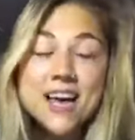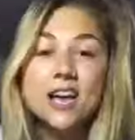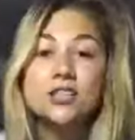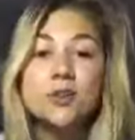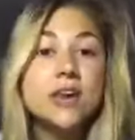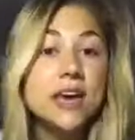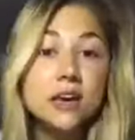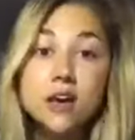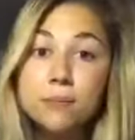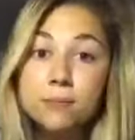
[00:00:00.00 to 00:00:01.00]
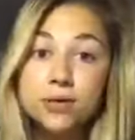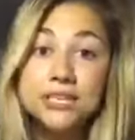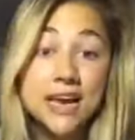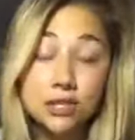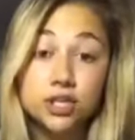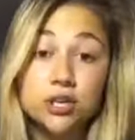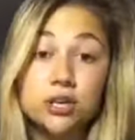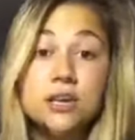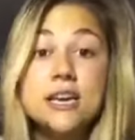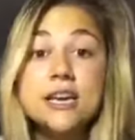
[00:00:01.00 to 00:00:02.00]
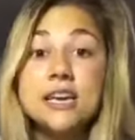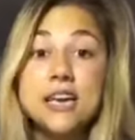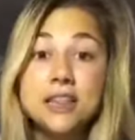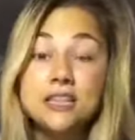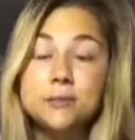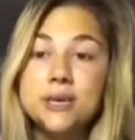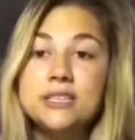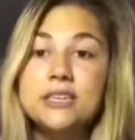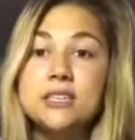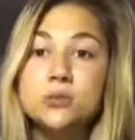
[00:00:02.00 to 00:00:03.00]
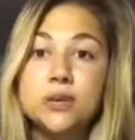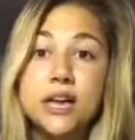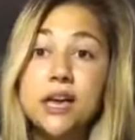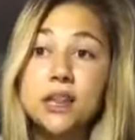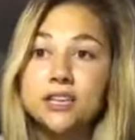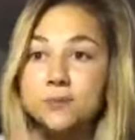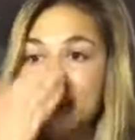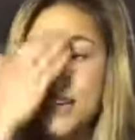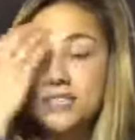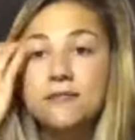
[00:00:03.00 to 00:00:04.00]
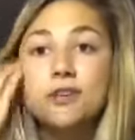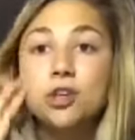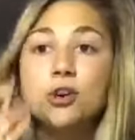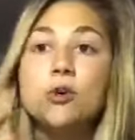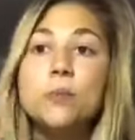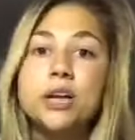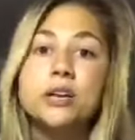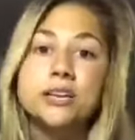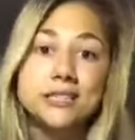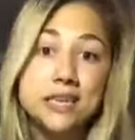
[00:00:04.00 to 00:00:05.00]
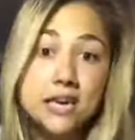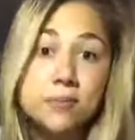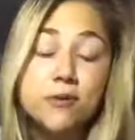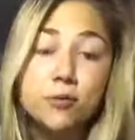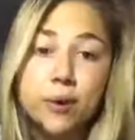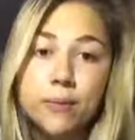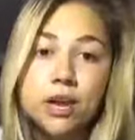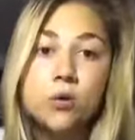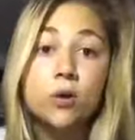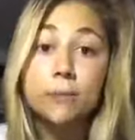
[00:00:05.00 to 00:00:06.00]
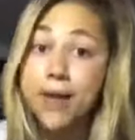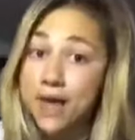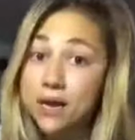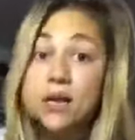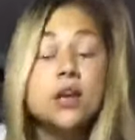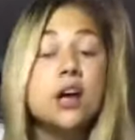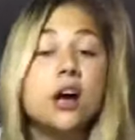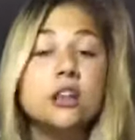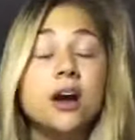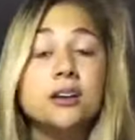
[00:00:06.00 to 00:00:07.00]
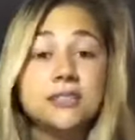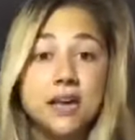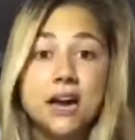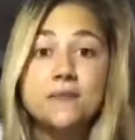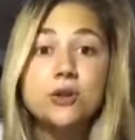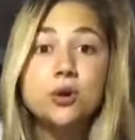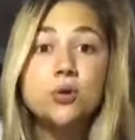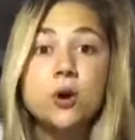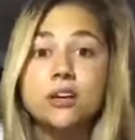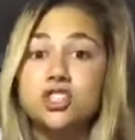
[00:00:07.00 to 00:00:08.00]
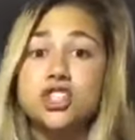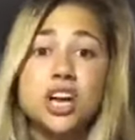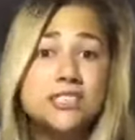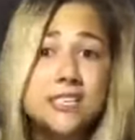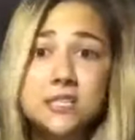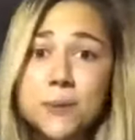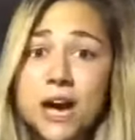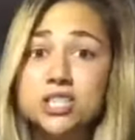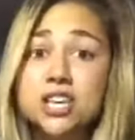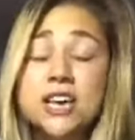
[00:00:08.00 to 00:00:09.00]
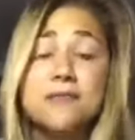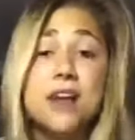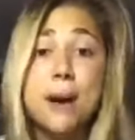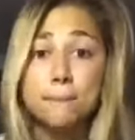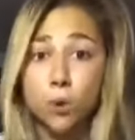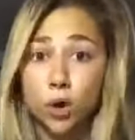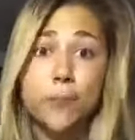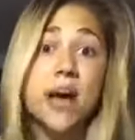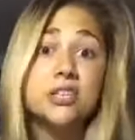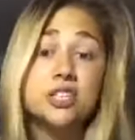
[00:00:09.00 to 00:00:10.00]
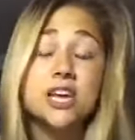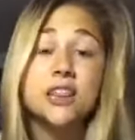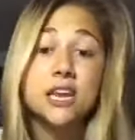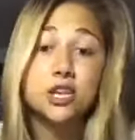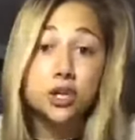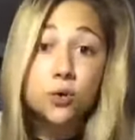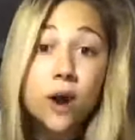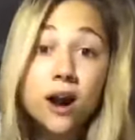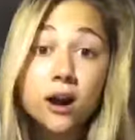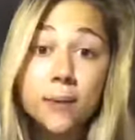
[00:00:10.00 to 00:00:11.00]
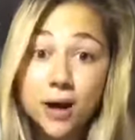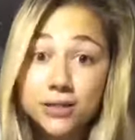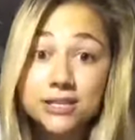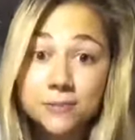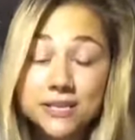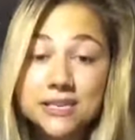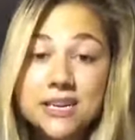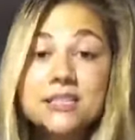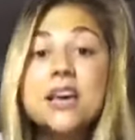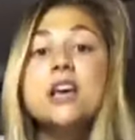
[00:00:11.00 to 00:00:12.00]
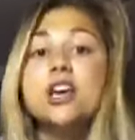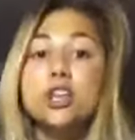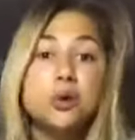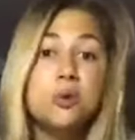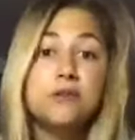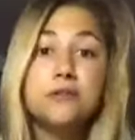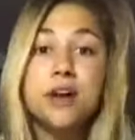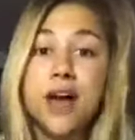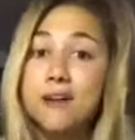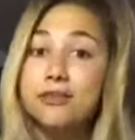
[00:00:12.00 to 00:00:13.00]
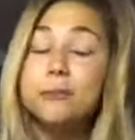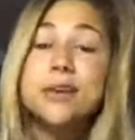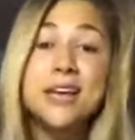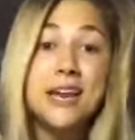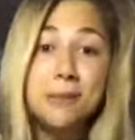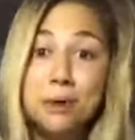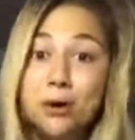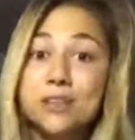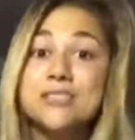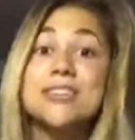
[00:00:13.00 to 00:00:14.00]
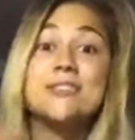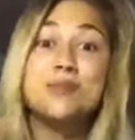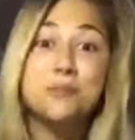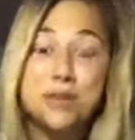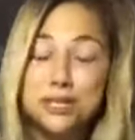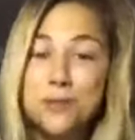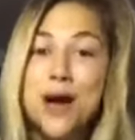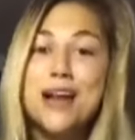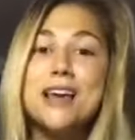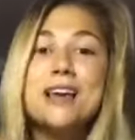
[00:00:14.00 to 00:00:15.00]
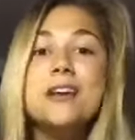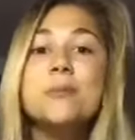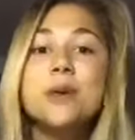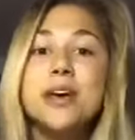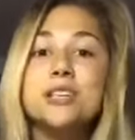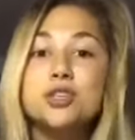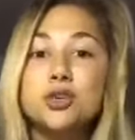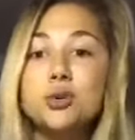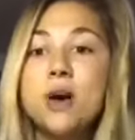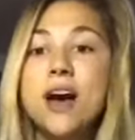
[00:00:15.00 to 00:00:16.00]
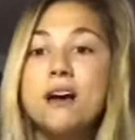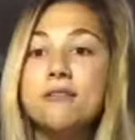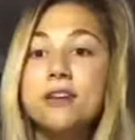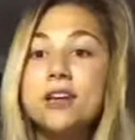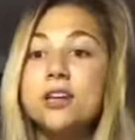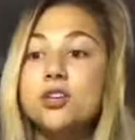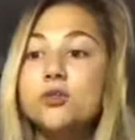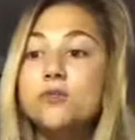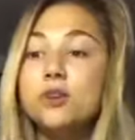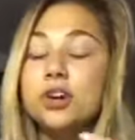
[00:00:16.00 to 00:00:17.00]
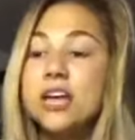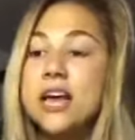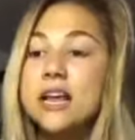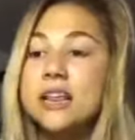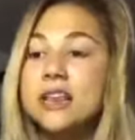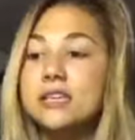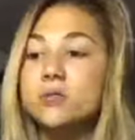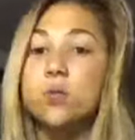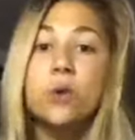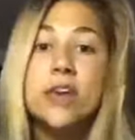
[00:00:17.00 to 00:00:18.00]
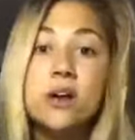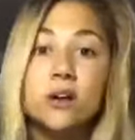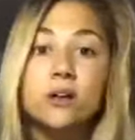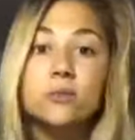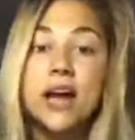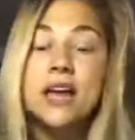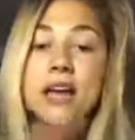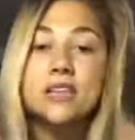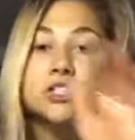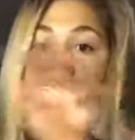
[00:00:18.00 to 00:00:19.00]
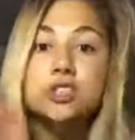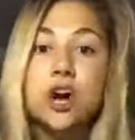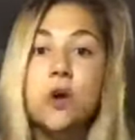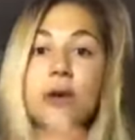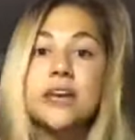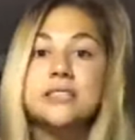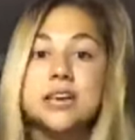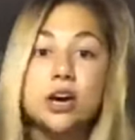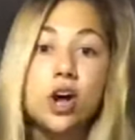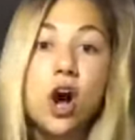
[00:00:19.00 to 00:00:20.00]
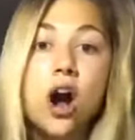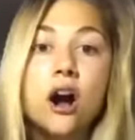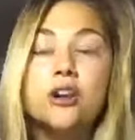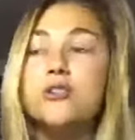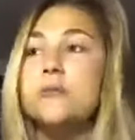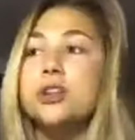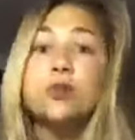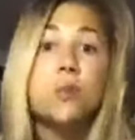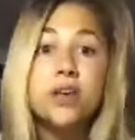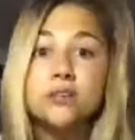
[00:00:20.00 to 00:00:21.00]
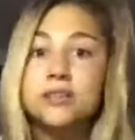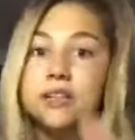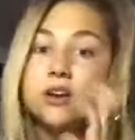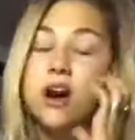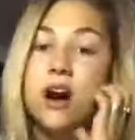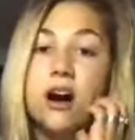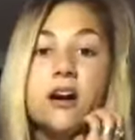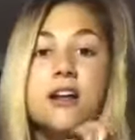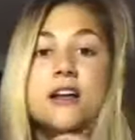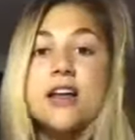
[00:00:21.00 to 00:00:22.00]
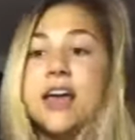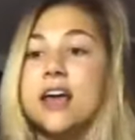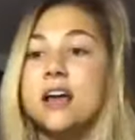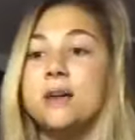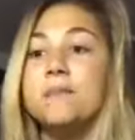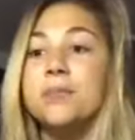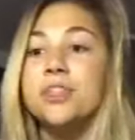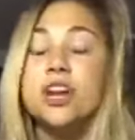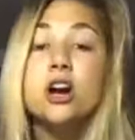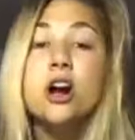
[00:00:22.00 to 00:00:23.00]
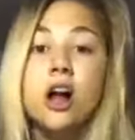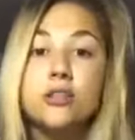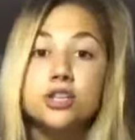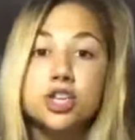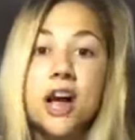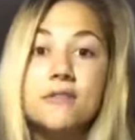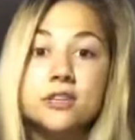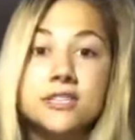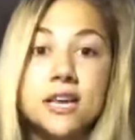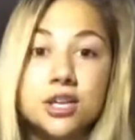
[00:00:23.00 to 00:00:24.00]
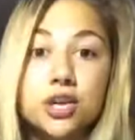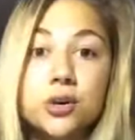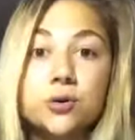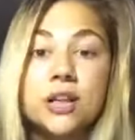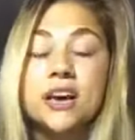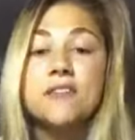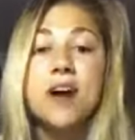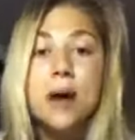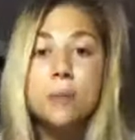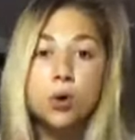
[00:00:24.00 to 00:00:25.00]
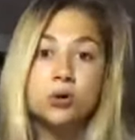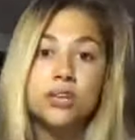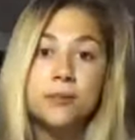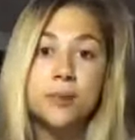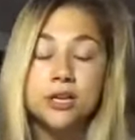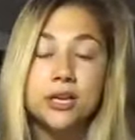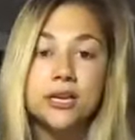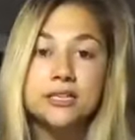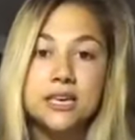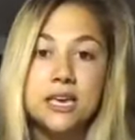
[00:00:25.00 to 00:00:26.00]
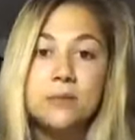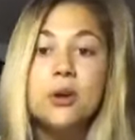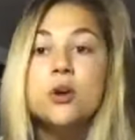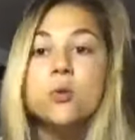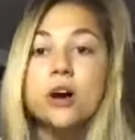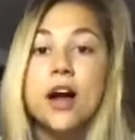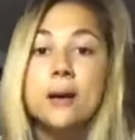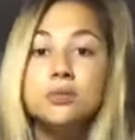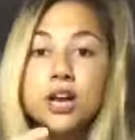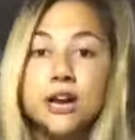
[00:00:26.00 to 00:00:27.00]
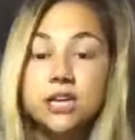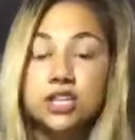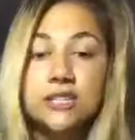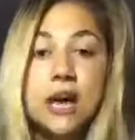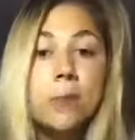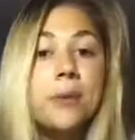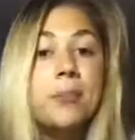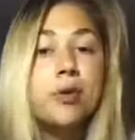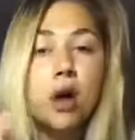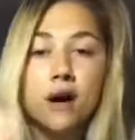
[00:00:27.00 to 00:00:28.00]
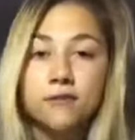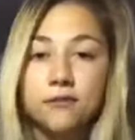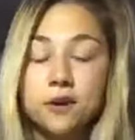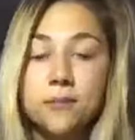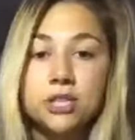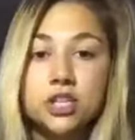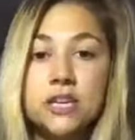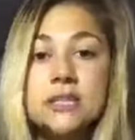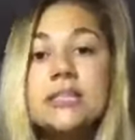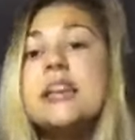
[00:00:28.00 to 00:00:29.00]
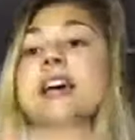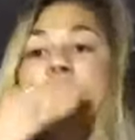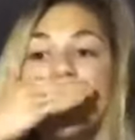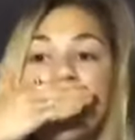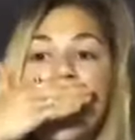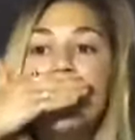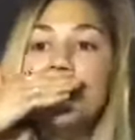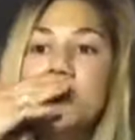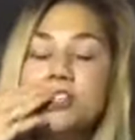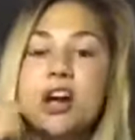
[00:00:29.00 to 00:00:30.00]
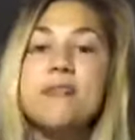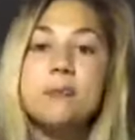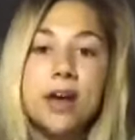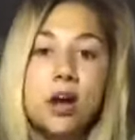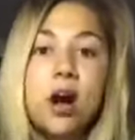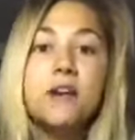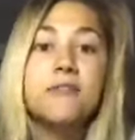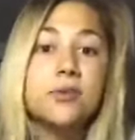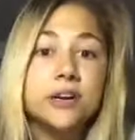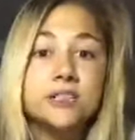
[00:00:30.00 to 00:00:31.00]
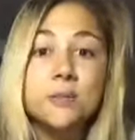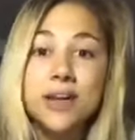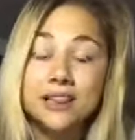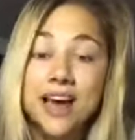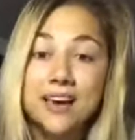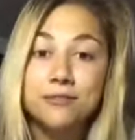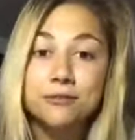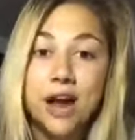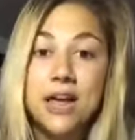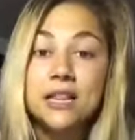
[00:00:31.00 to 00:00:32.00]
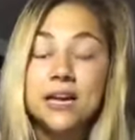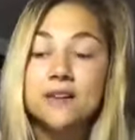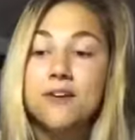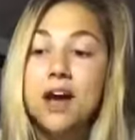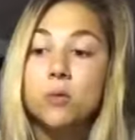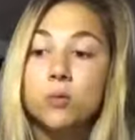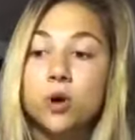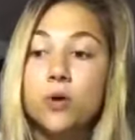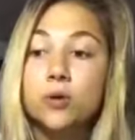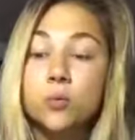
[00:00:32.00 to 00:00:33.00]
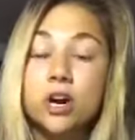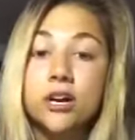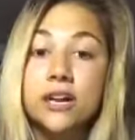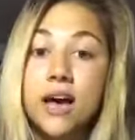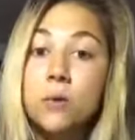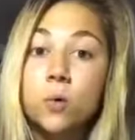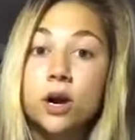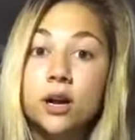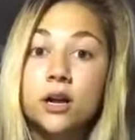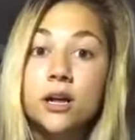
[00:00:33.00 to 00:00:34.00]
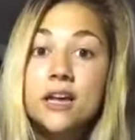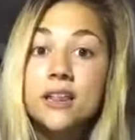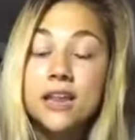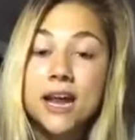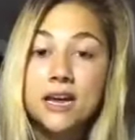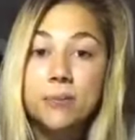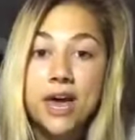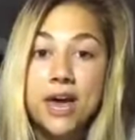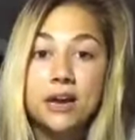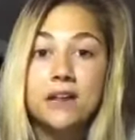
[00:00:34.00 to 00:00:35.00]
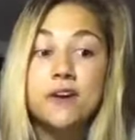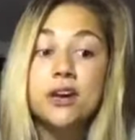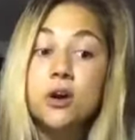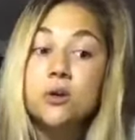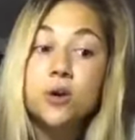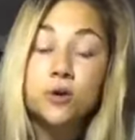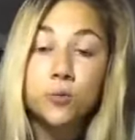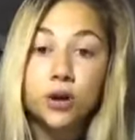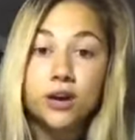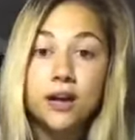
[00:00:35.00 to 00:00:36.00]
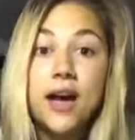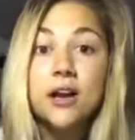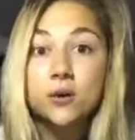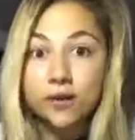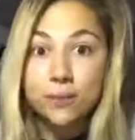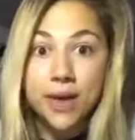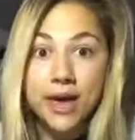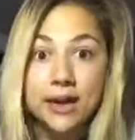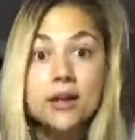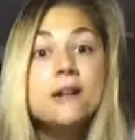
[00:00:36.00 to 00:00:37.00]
And so the income potential in this business is ridiculous, because if you build a team of women or men alongside of you who are just as passionate, if not more passionate than you are about this business, you will forever be getting bonuses from Beachbody, because you've created this wheel, right? And it's just going. It's like a car. You've put the wheels on the car, and there are other drivers than you. Like, if I'm only building a team where I'm trying to just help people off of commissions, then I'm going to be driving my car for the rest of my life, right? Like, if I go into work and I work, then I get paid. If I don't go into work, I don't get paid.